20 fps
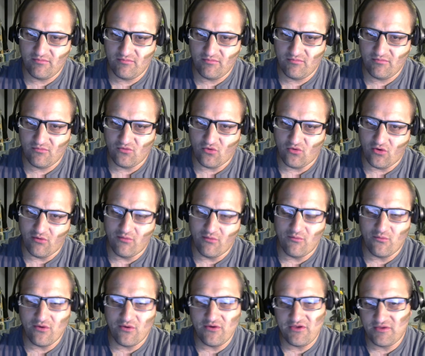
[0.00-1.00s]
or
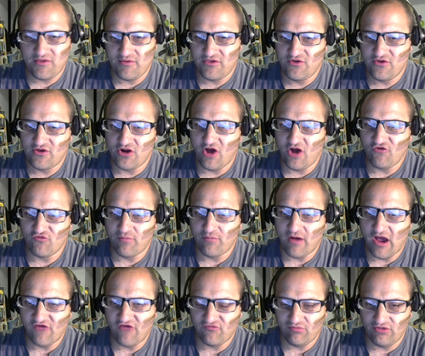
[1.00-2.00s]
what you could also
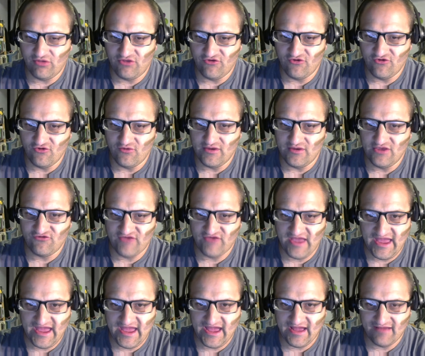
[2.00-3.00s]
possibly do is
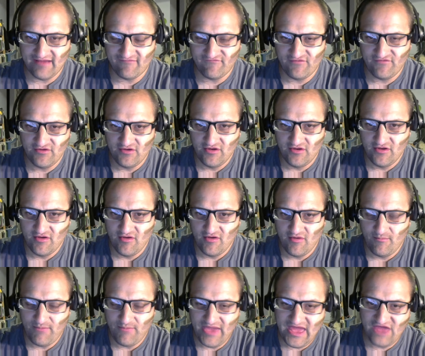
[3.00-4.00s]
have
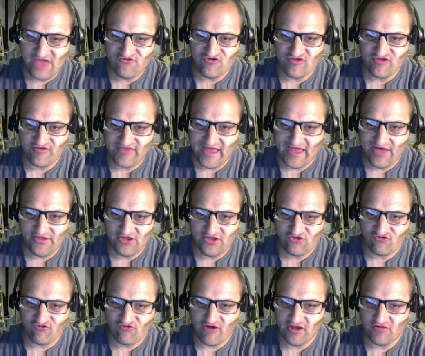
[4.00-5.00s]
Paige and Natalia
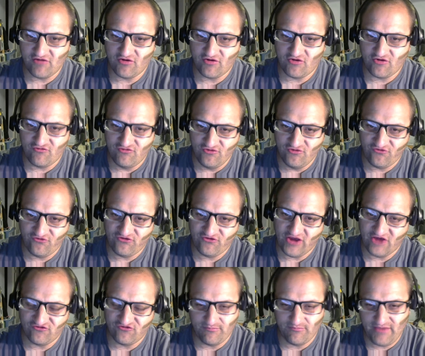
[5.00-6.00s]
try to recruit
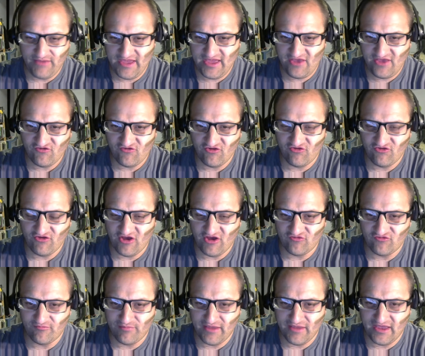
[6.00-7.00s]
Sasha Banks, and Sasha
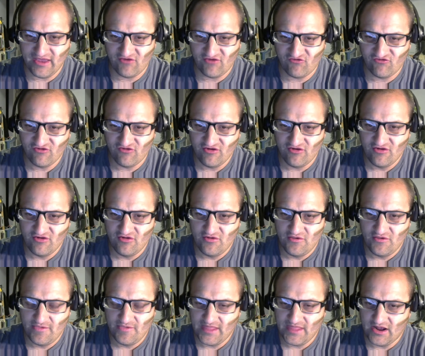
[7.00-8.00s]
Banks
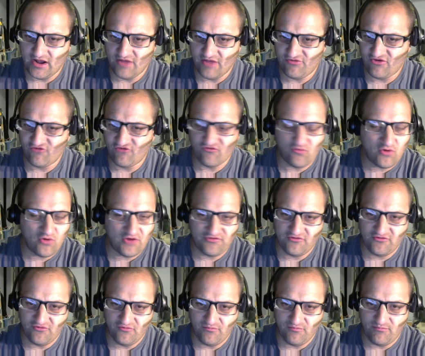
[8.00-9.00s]
doesn't want
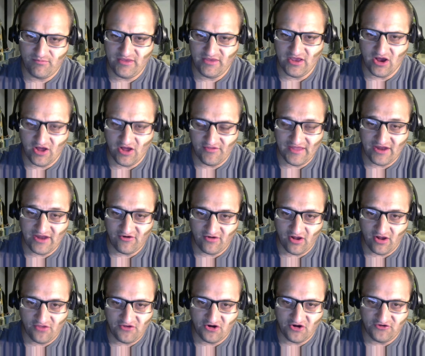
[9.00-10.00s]
to be on
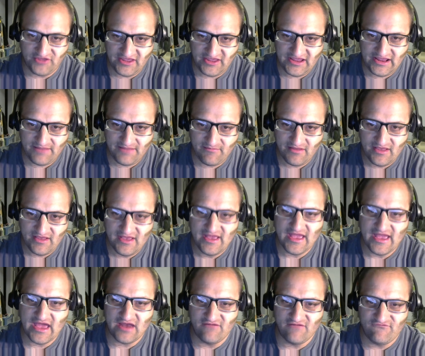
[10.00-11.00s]
their team,
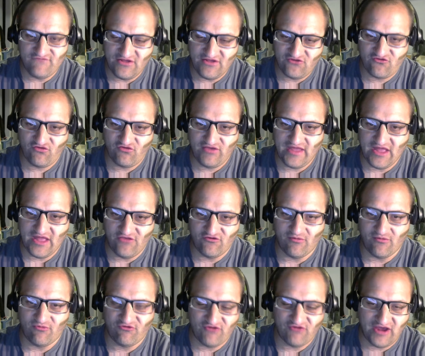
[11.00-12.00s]
and eventually ends up
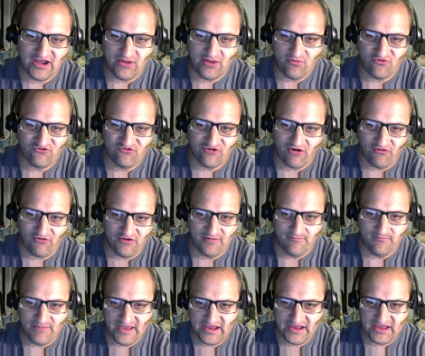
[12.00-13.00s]
siding with Charlotte and
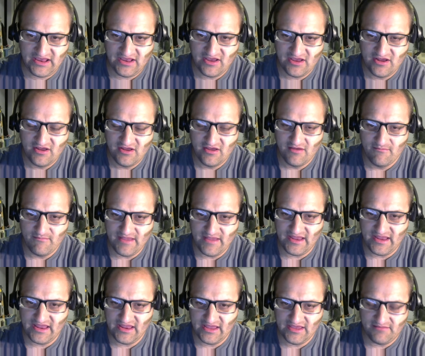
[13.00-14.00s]
Becky,
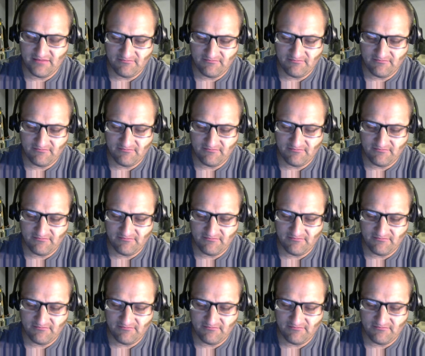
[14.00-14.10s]
making it